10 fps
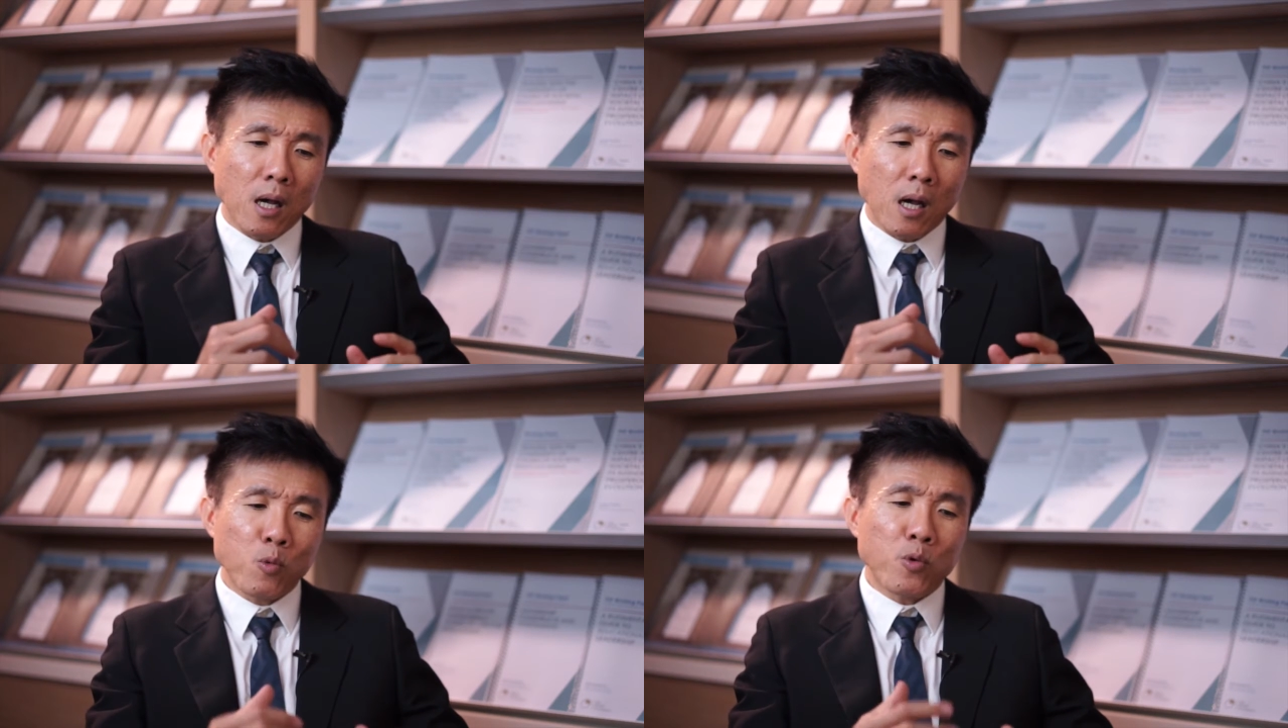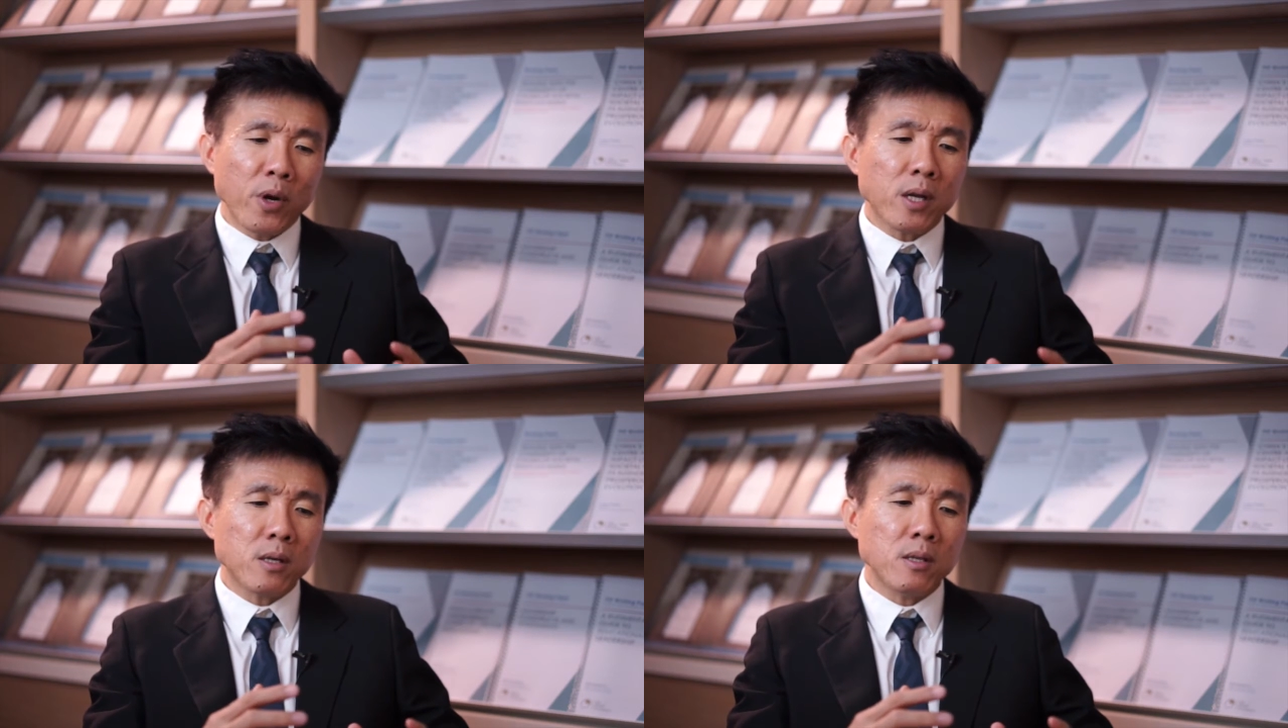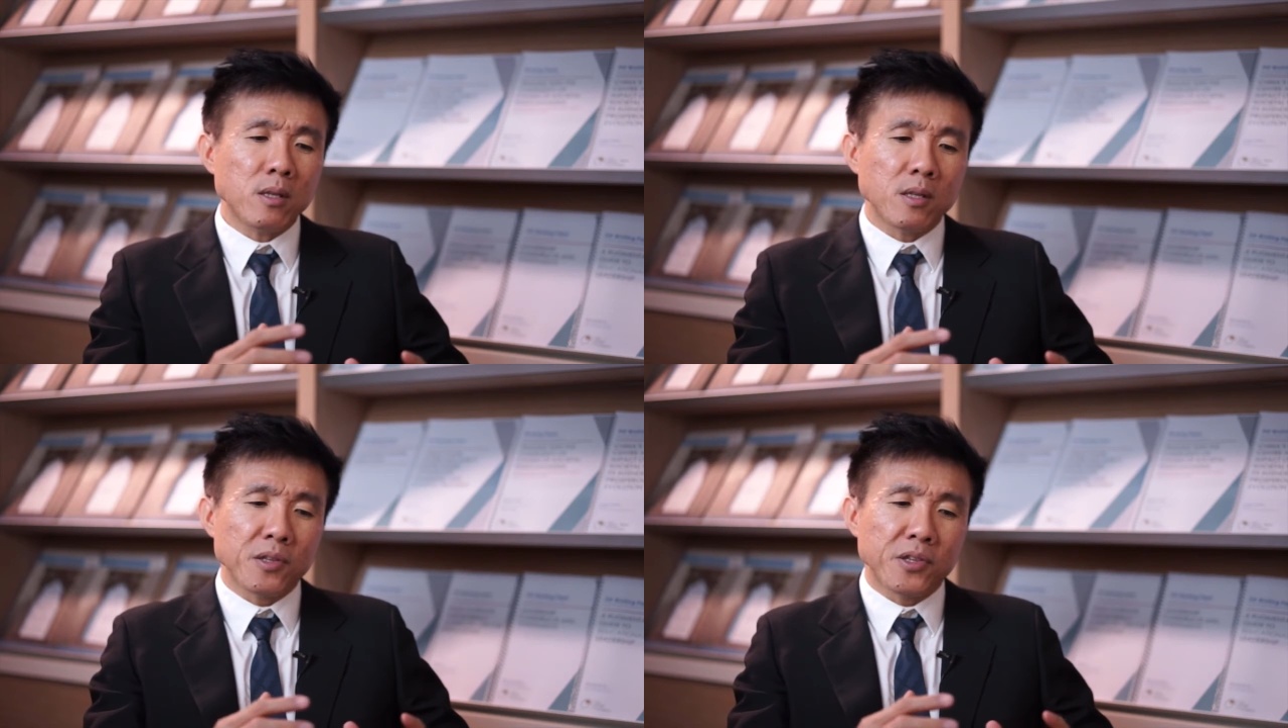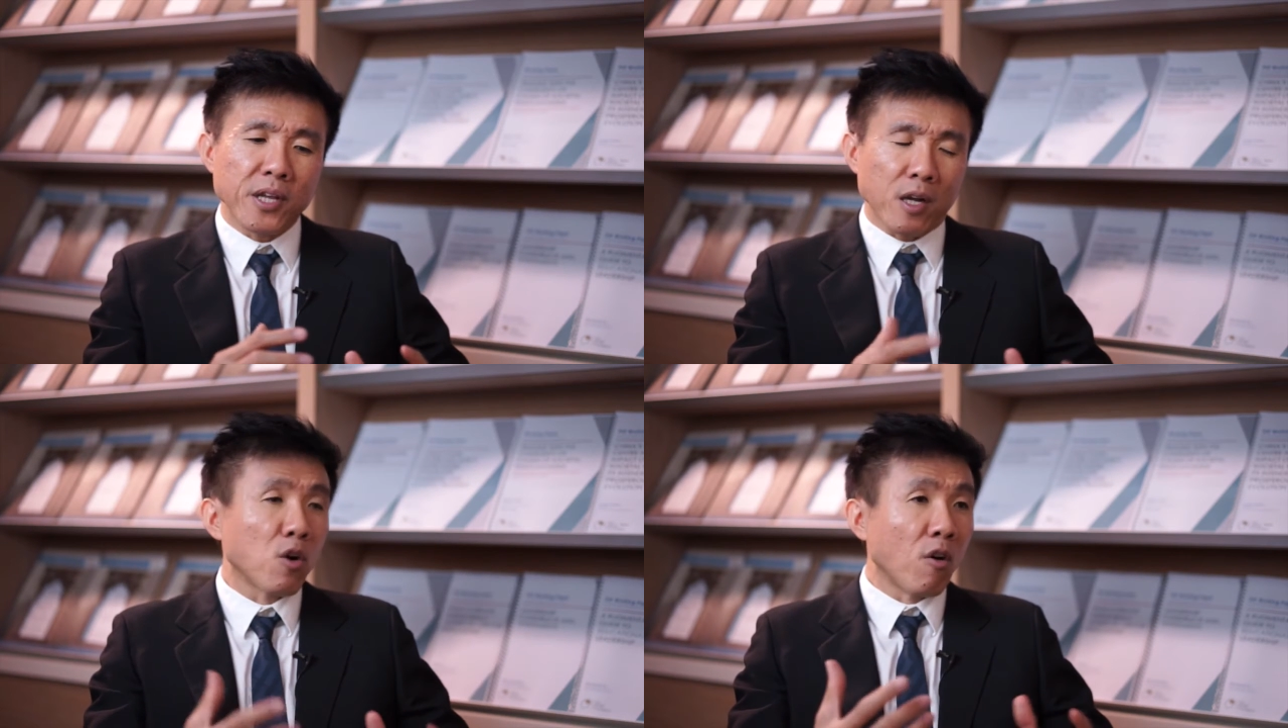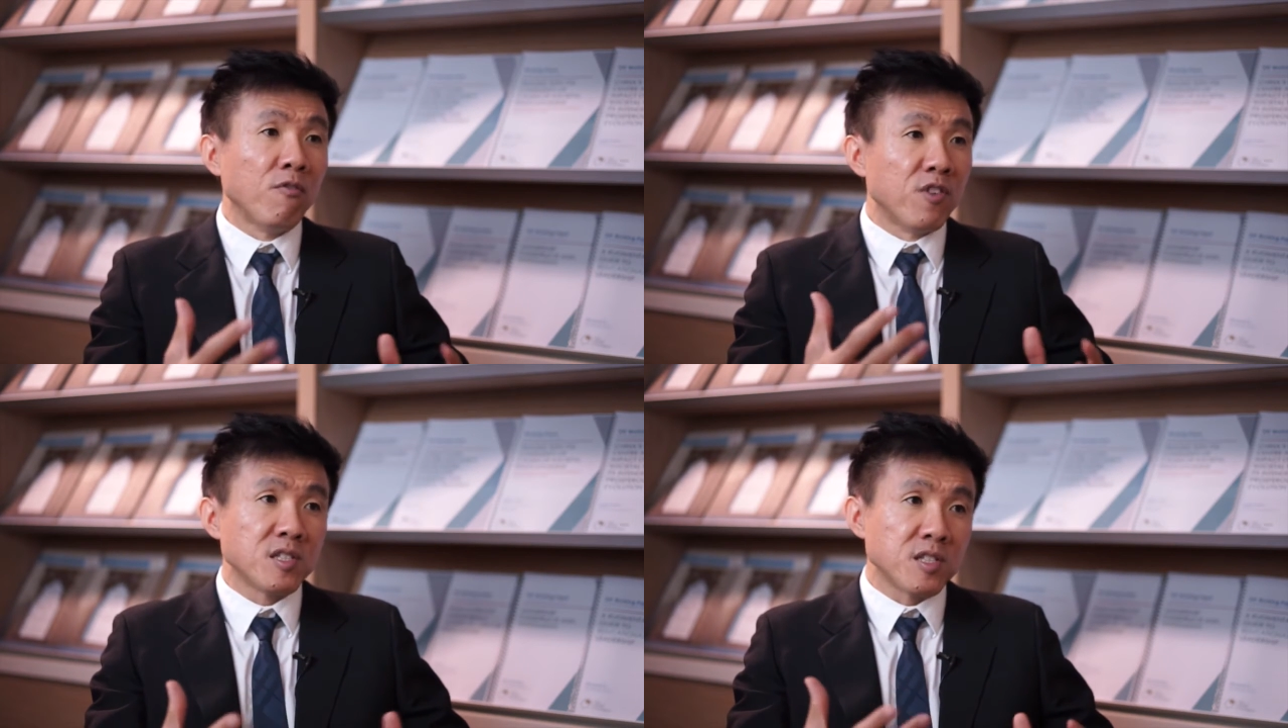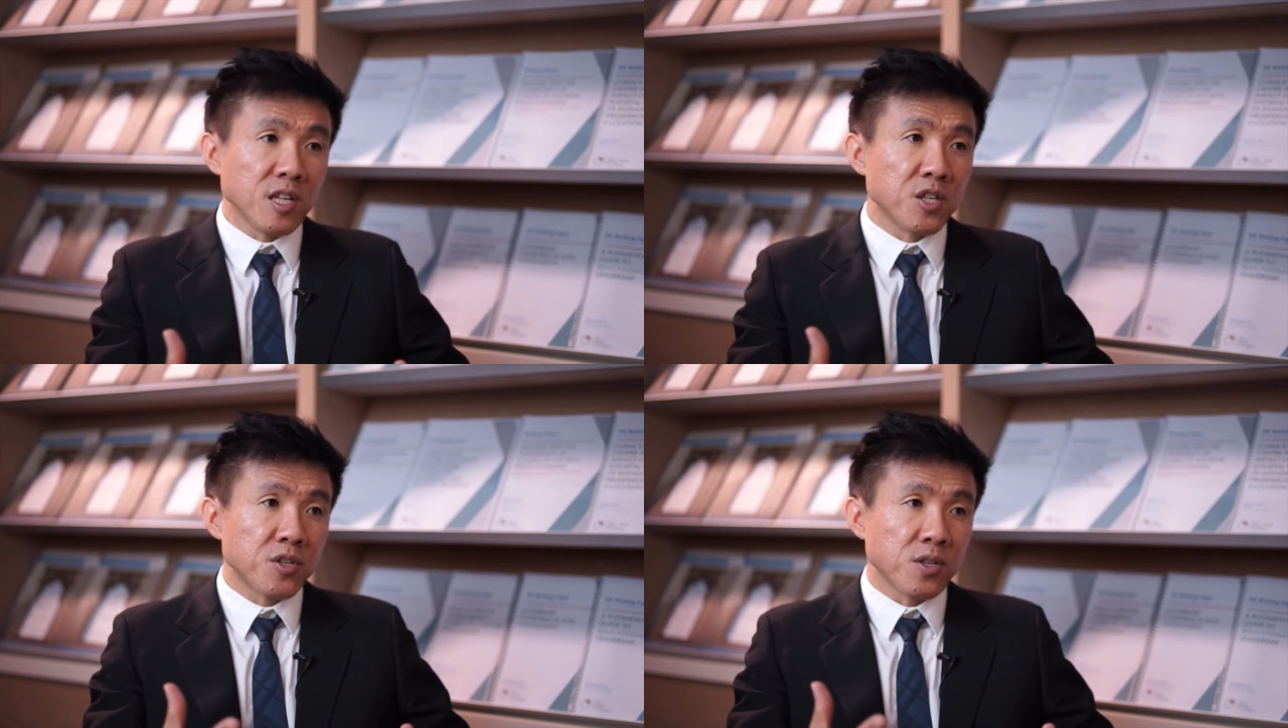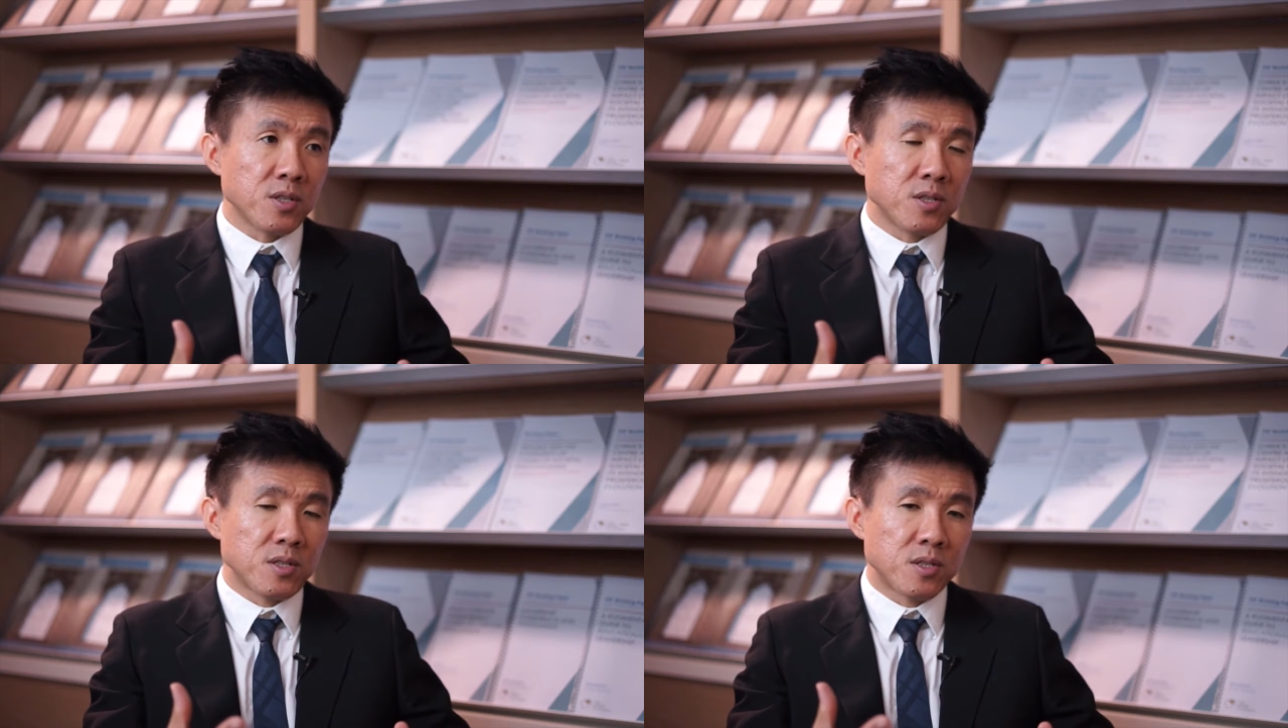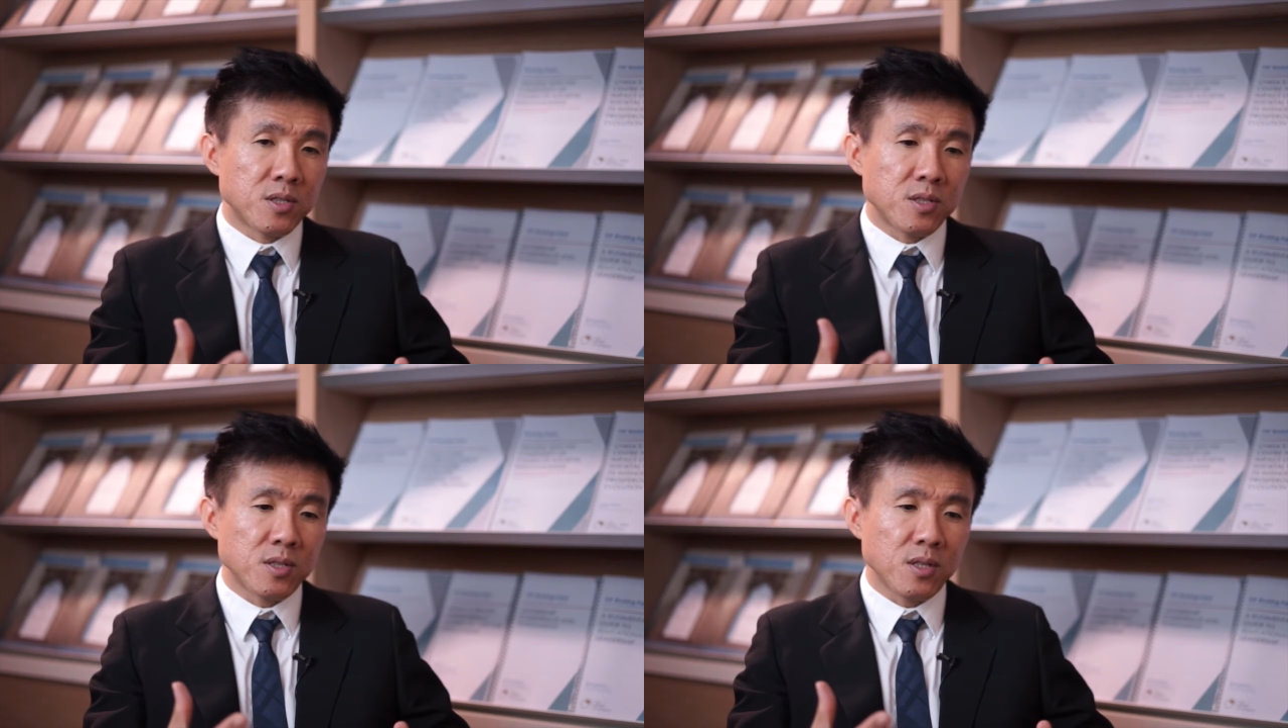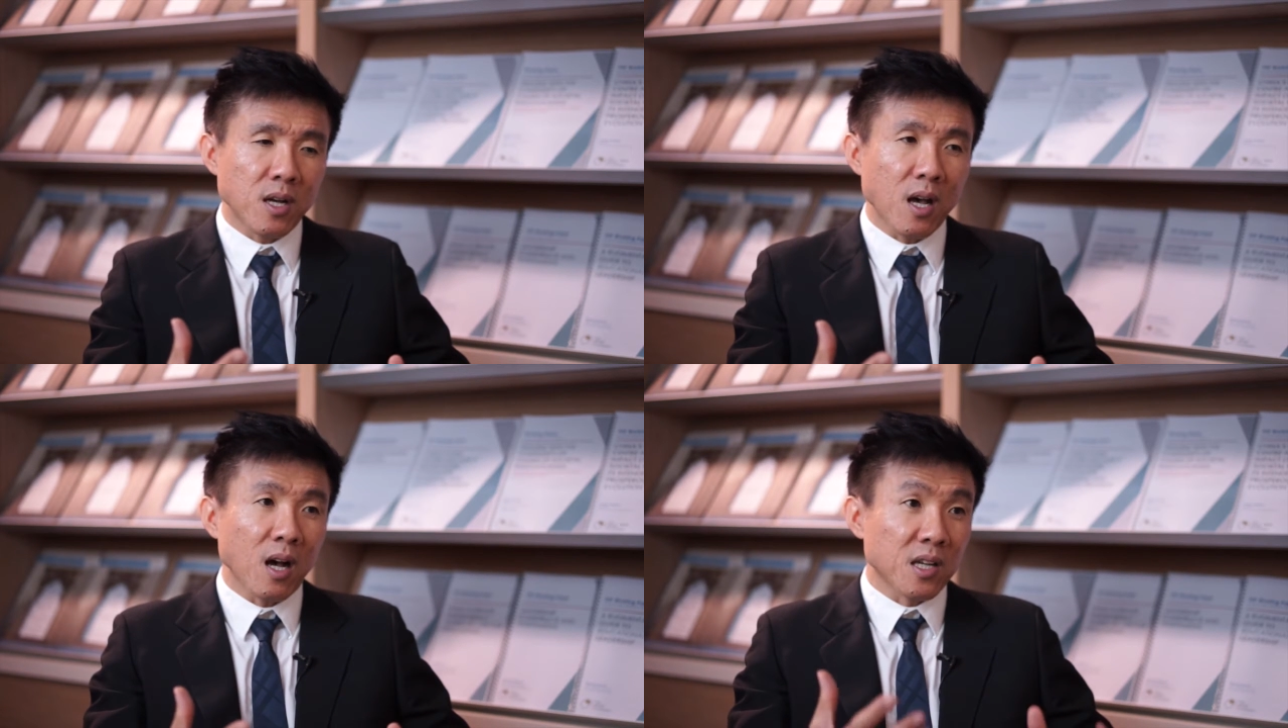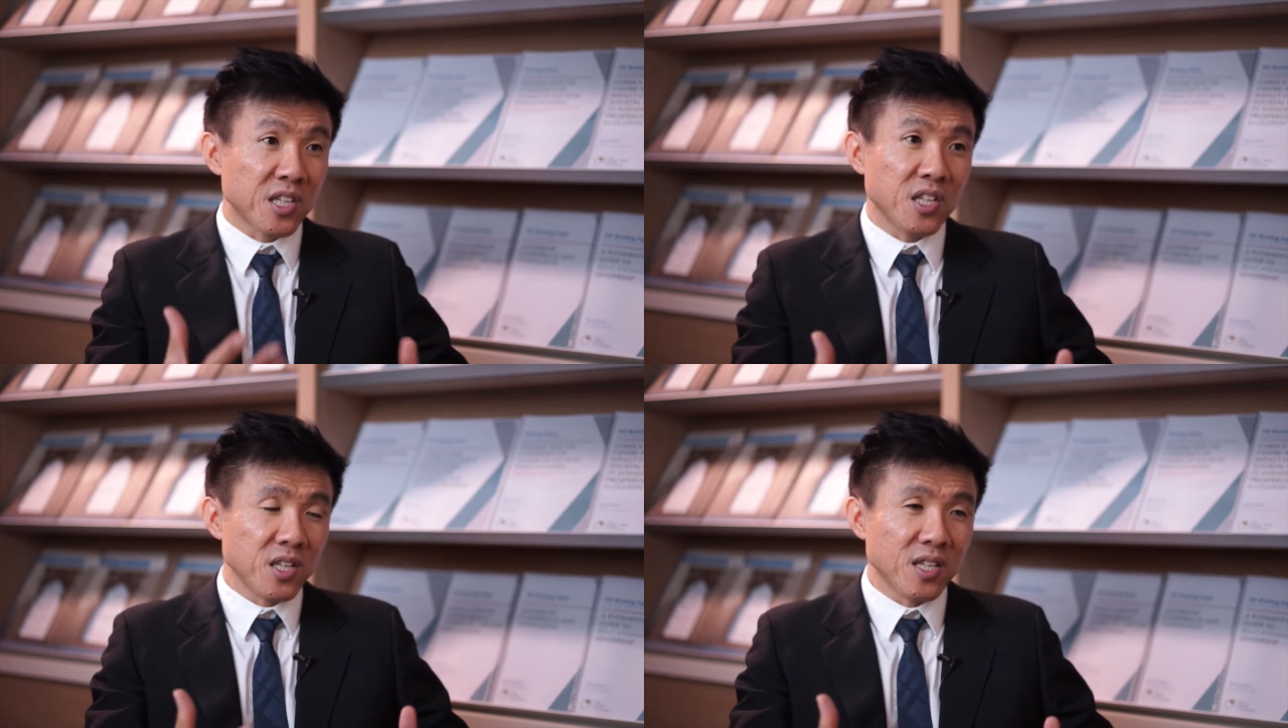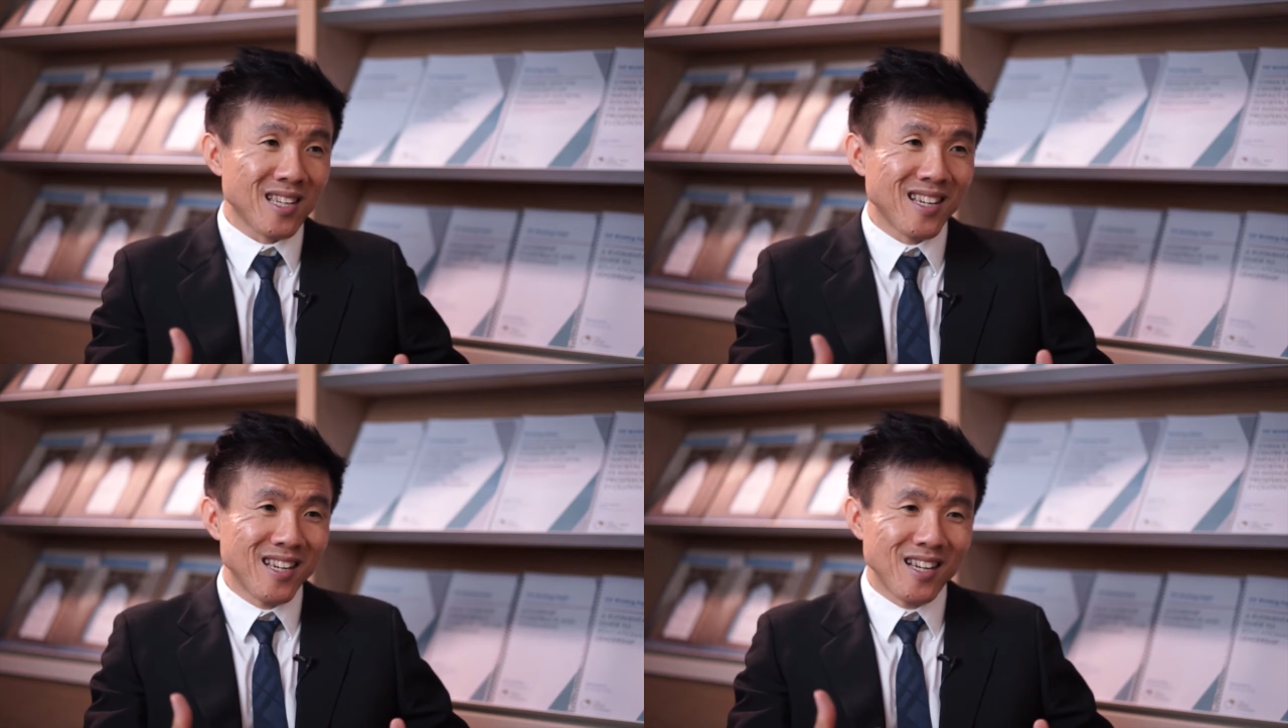I would reckon that conversations are key